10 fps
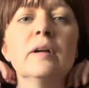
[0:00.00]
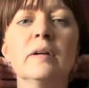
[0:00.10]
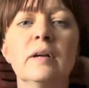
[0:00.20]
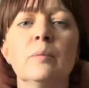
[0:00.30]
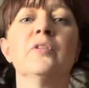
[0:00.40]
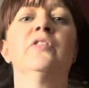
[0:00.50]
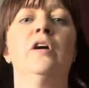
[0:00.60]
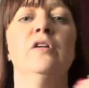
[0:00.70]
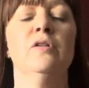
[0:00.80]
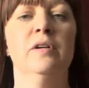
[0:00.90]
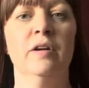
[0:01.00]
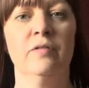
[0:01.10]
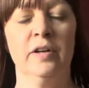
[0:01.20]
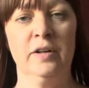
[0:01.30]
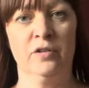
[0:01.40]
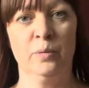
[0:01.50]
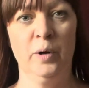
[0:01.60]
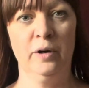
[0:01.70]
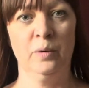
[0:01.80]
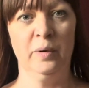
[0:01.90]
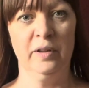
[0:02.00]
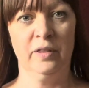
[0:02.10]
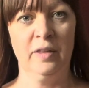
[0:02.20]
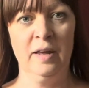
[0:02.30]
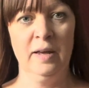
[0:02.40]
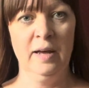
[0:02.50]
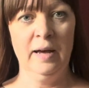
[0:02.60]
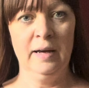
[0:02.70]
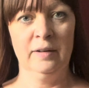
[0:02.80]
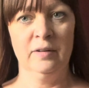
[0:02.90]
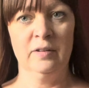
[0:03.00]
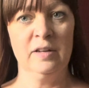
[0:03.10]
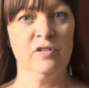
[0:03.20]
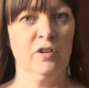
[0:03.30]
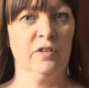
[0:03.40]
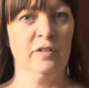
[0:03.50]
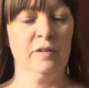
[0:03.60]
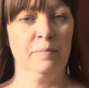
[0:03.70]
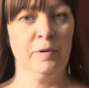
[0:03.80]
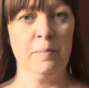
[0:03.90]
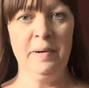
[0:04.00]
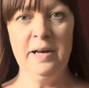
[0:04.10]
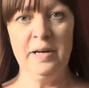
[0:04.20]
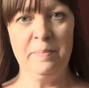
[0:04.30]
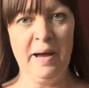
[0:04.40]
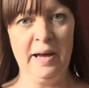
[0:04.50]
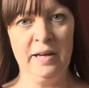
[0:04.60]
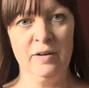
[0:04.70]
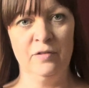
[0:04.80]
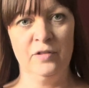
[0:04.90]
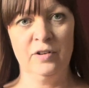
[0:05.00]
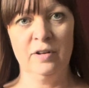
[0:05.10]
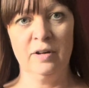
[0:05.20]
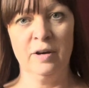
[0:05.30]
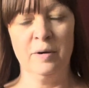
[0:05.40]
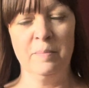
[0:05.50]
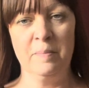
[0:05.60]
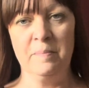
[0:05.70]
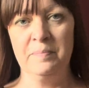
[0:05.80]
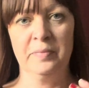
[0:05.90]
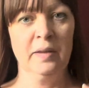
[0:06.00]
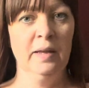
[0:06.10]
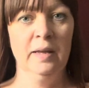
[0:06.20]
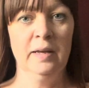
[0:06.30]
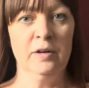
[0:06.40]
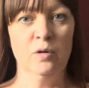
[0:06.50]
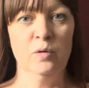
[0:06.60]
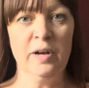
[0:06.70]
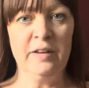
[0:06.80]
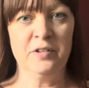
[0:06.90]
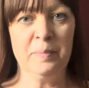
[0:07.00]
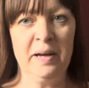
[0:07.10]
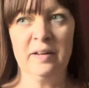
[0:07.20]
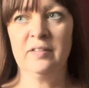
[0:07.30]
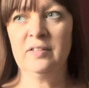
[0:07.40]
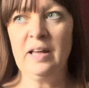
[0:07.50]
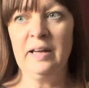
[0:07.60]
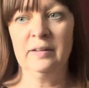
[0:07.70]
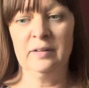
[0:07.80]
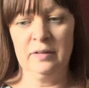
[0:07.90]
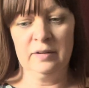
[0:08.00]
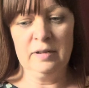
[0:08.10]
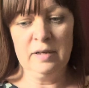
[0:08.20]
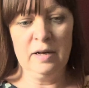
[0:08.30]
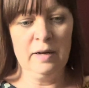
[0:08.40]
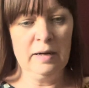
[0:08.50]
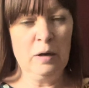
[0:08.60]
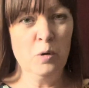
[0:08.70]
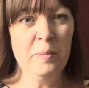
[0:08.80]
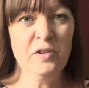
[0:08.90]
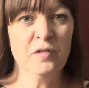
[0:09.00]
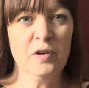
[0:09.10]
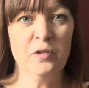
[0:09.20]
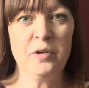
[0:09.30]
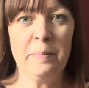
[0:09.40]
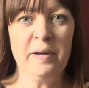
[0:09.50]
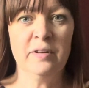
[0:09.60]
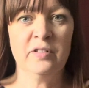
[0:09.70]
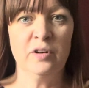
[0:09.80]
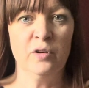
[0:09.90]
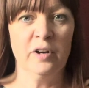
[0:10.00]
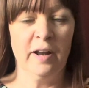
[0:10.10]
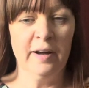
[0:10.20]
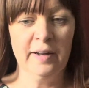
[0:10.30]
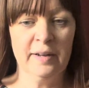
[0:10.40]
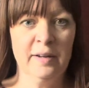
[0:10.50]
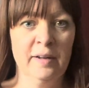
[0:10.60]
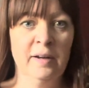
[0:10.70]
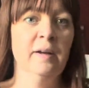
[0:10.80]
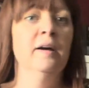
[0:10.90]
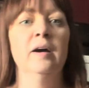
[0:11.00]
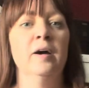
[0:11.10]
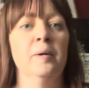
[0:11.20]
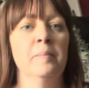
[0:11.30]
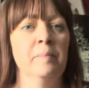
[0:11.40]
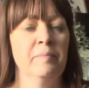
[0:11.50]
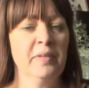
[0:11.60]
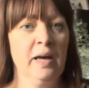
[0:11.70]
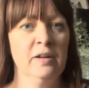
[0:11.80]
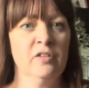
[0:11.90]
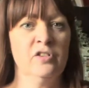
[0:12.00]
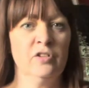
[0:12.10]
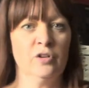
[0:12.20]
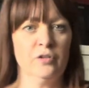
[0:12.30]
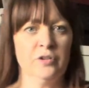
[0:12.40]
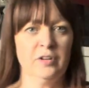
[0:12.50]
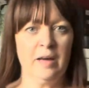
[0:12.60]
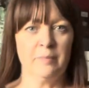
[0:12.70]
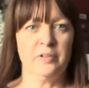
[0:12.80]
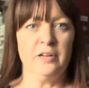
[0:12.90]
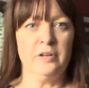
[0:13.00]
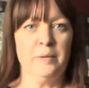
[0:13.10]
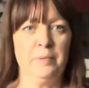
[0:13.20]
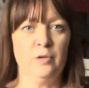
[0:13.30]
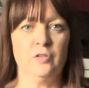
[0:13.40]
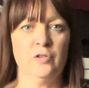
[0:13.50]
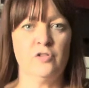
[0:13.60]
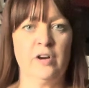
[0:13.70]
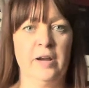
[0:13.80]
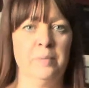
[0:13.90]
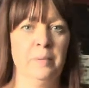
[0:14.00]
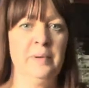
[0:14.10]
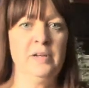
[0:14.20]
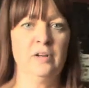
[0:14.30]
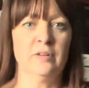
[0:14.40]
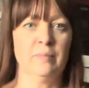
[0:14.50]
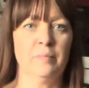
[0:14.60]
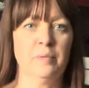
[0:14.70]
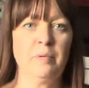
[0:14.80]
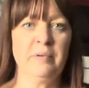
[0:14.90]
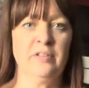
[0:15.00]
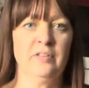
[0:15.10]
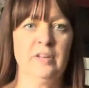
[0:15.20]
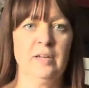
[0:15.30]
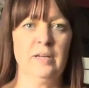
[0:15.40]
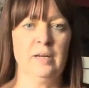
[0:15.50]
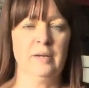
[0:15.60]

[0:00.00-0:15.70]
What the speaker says: it was so lovely to work with, and it just completely behaved in all aspects, and it almost feels a bit silk-like, and it's just got this absolutely beautiful drape. I mean, you can probably see